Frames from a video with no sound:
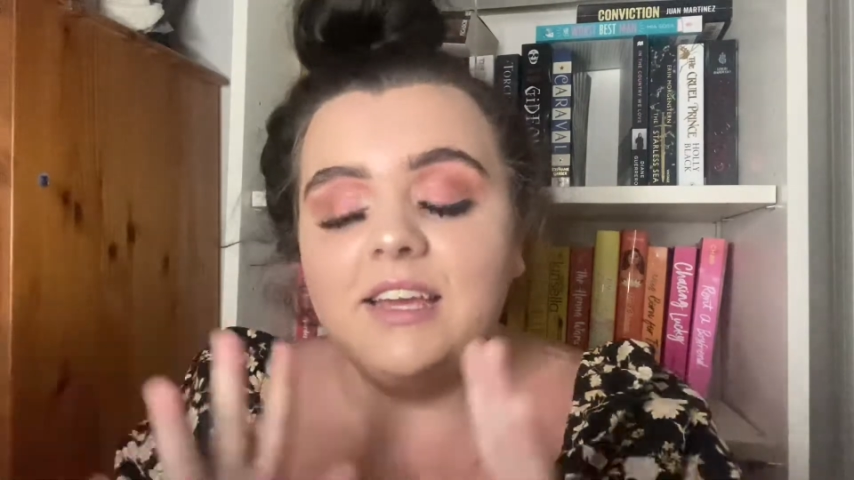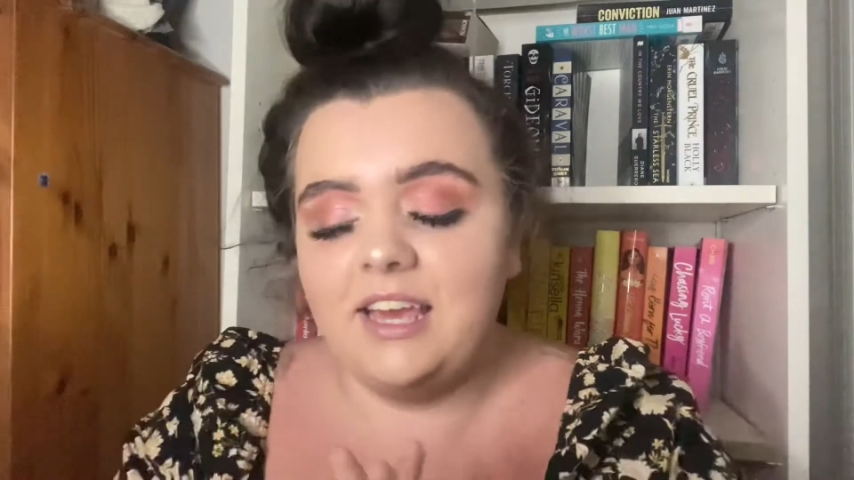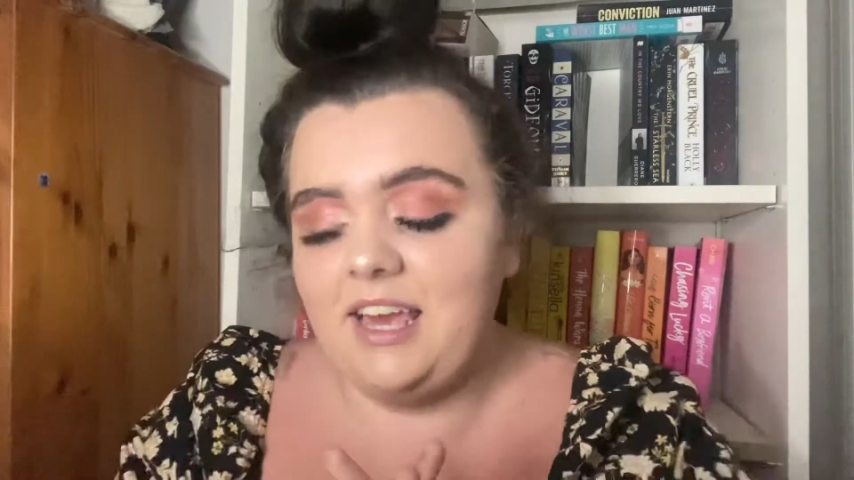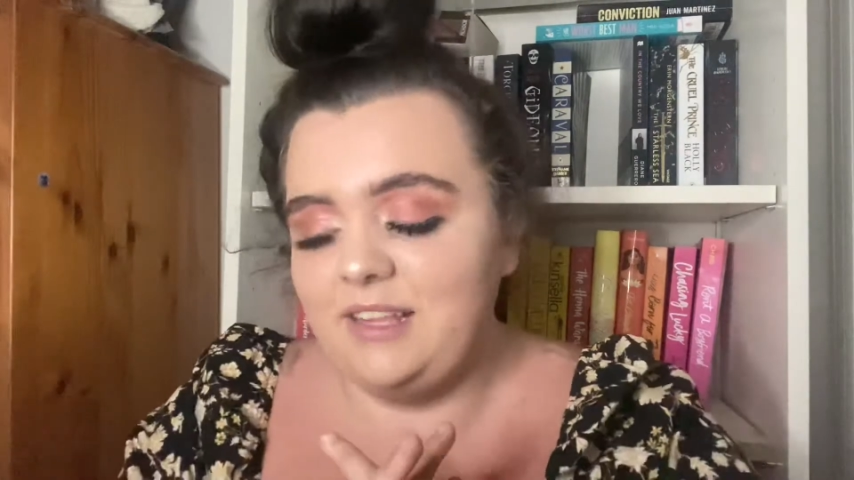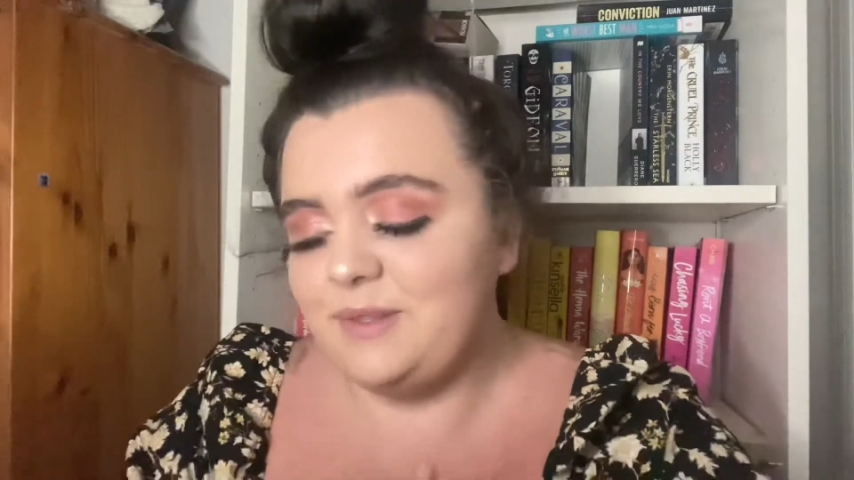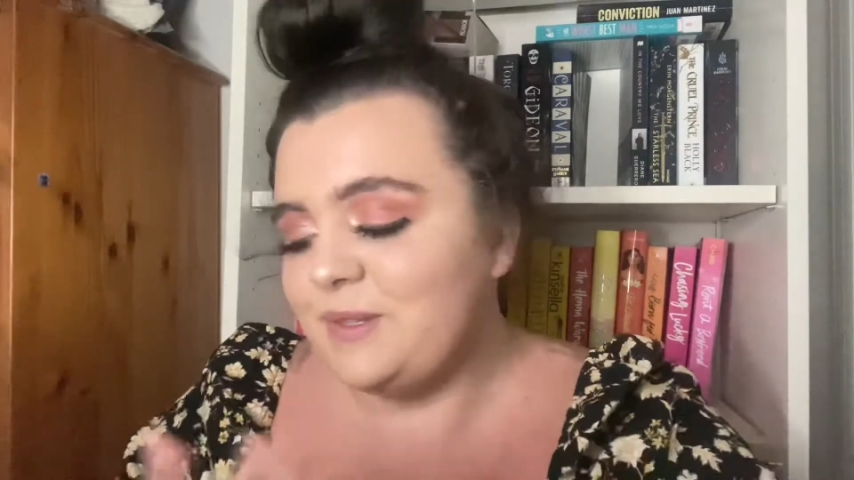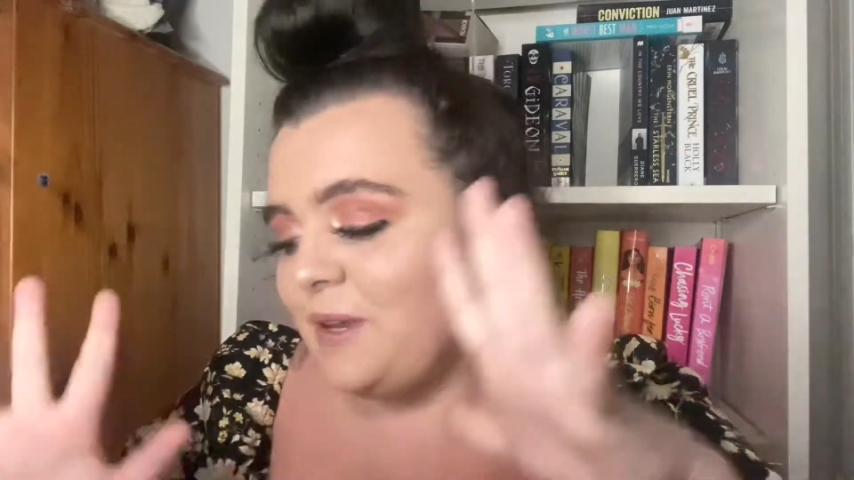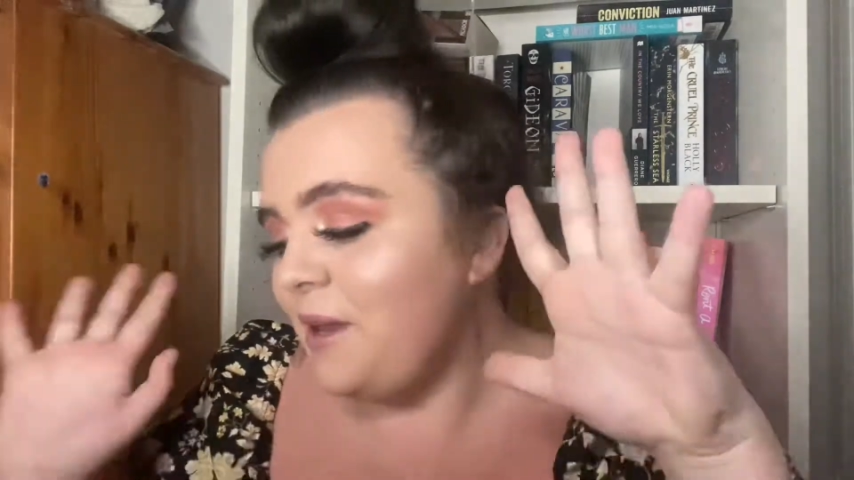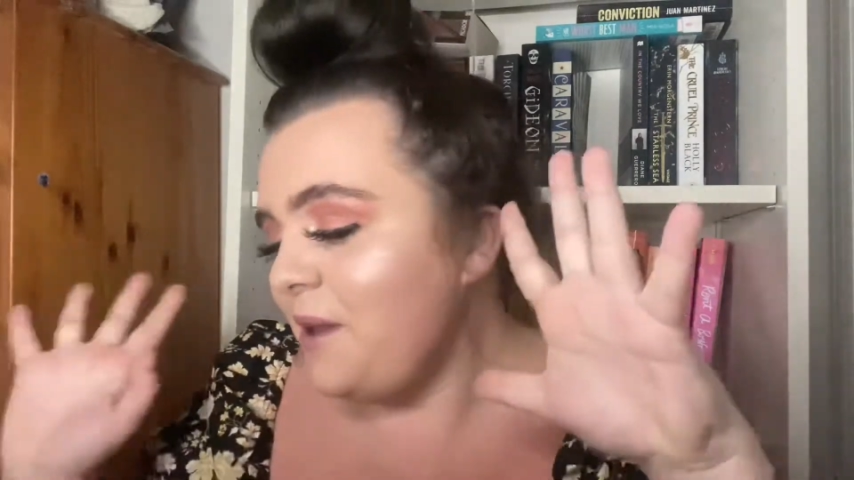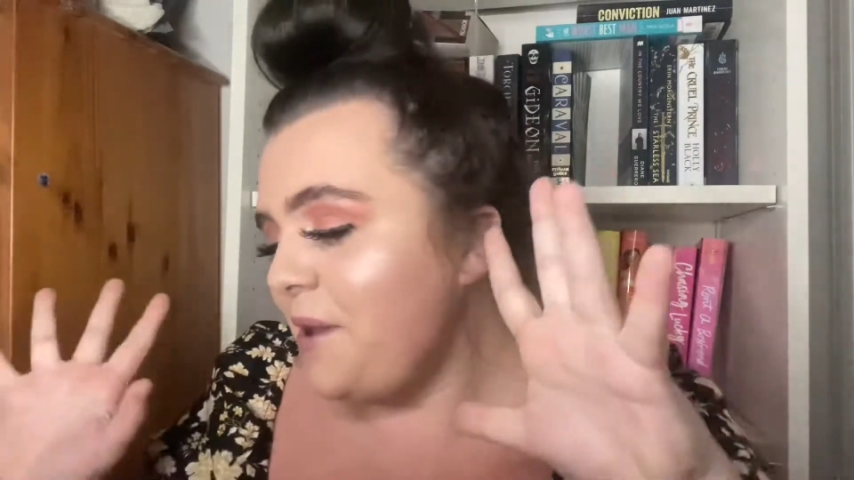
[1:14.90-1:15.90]
is
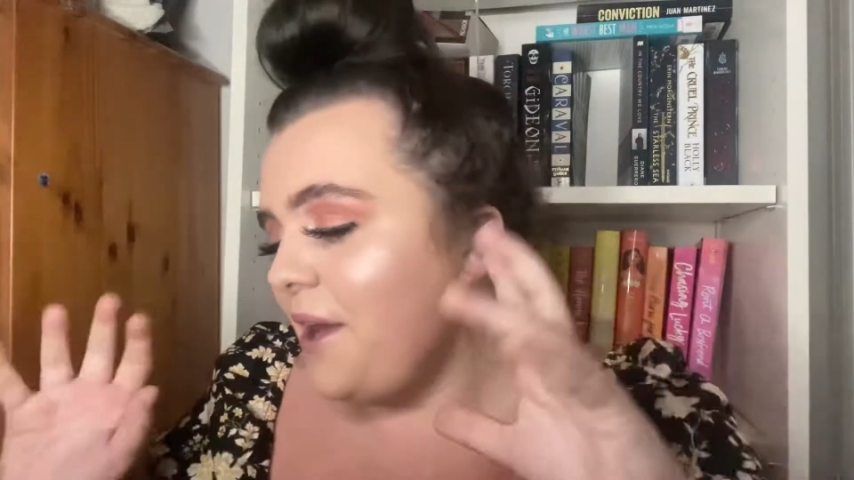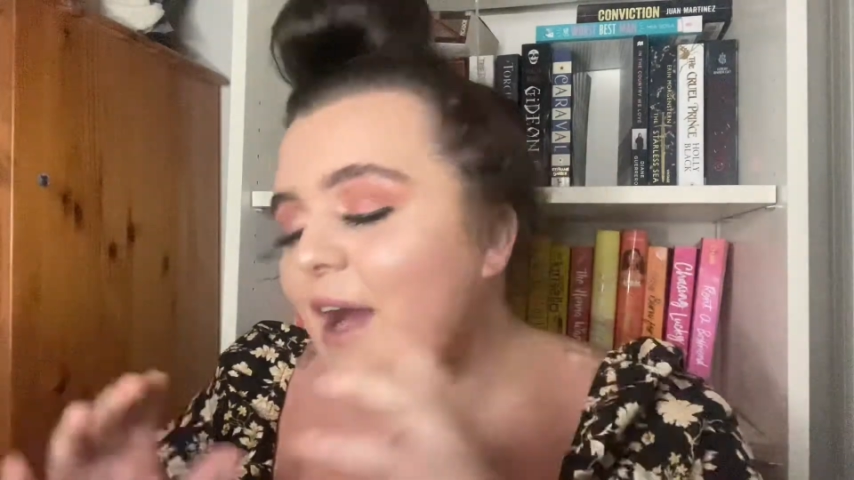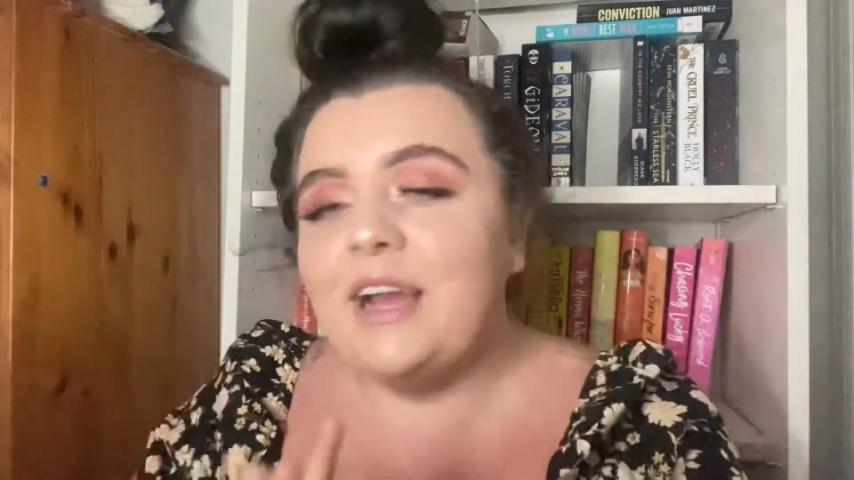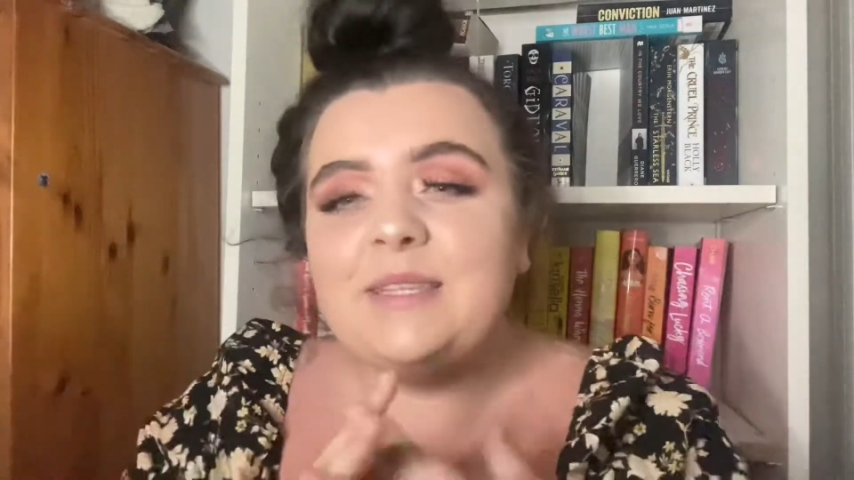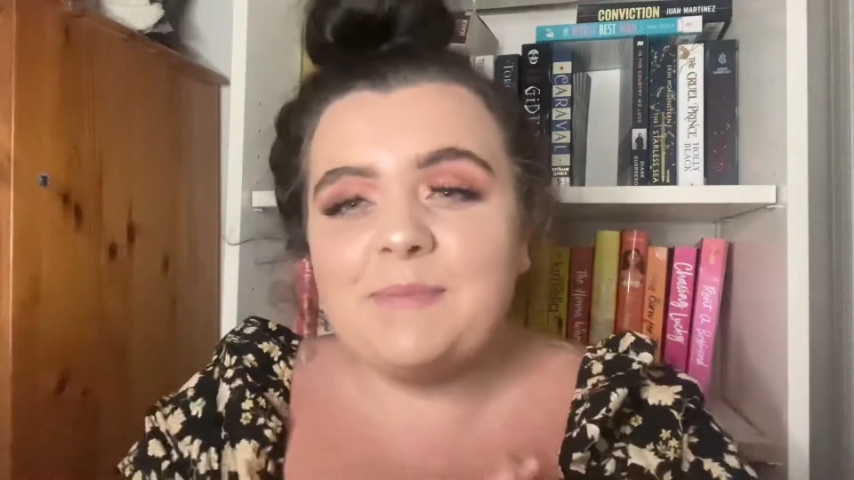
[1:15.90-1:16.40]
Ice